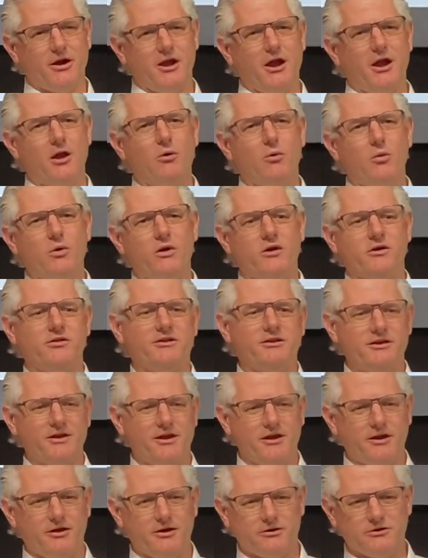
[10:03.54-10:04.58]
out where the
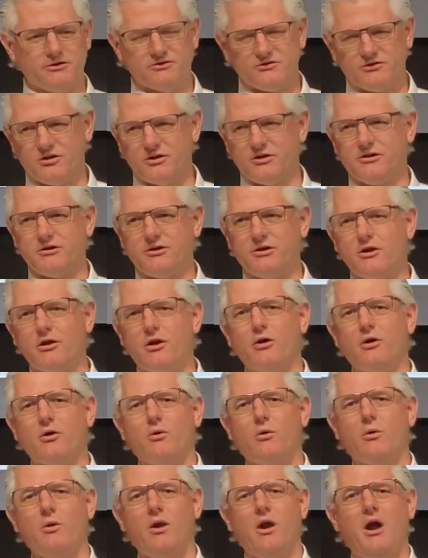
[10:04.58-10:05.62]
air is going to
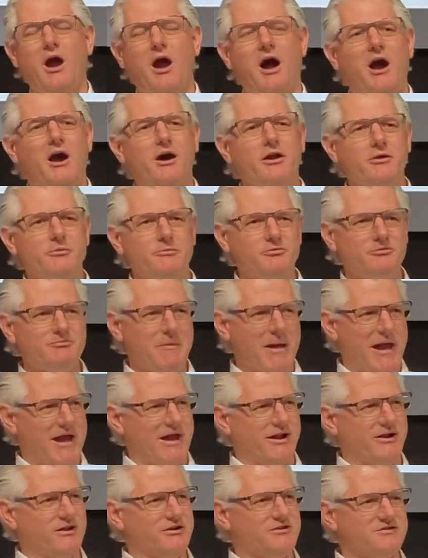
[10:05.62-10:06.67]
go, how to
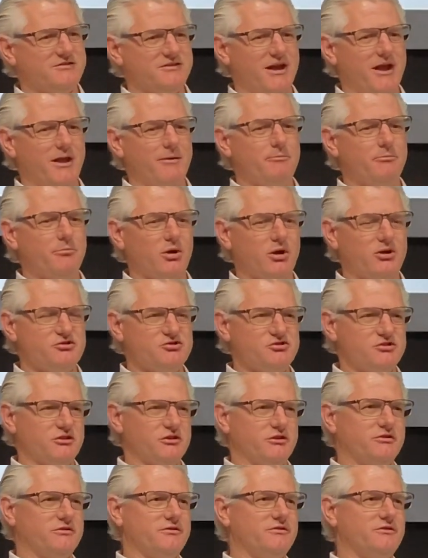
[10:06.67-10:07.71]
manage that
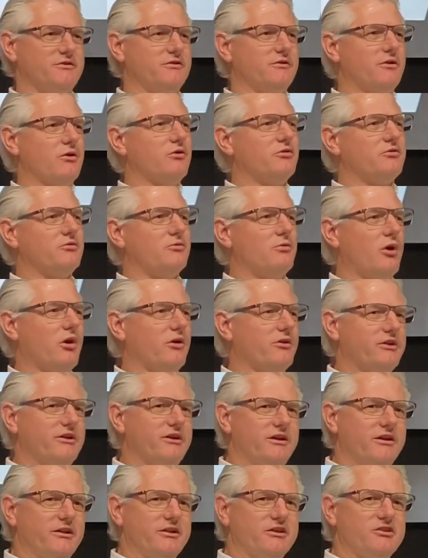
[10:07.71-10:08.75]
budget, to go through all the
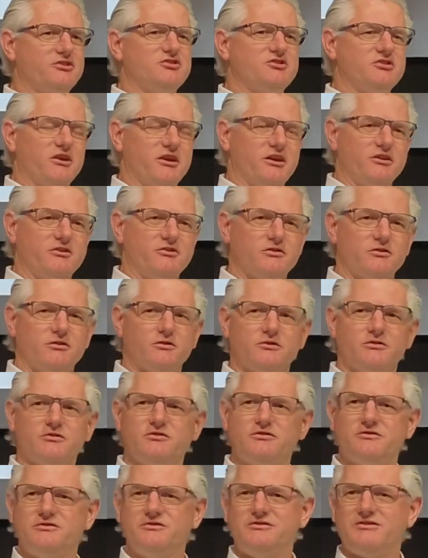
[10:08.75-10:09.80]
heat exchangers,
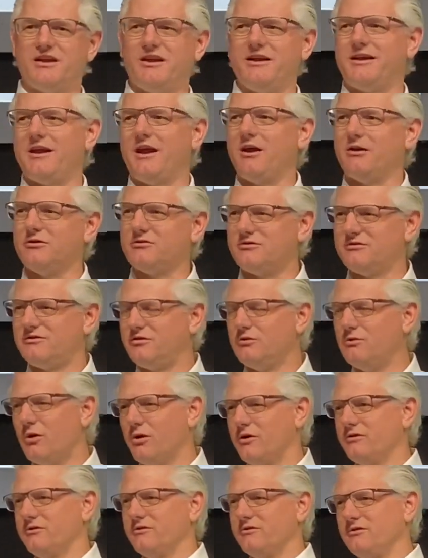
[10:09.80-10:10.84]
take out
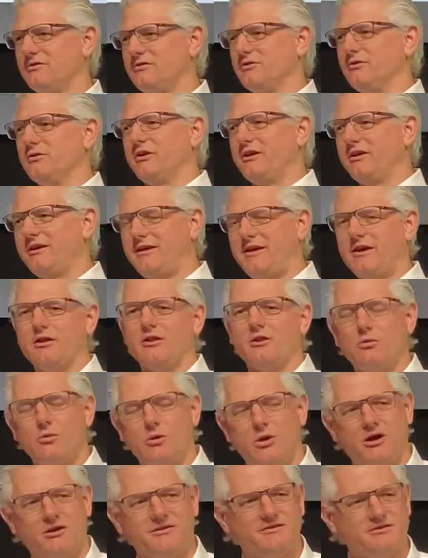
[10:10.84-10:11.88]
230
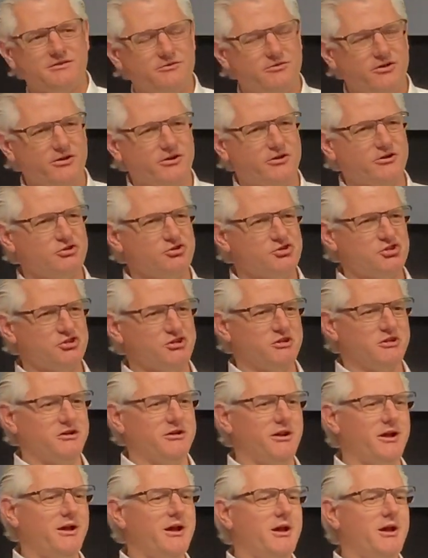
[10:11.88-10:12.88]
kilowatts of energy,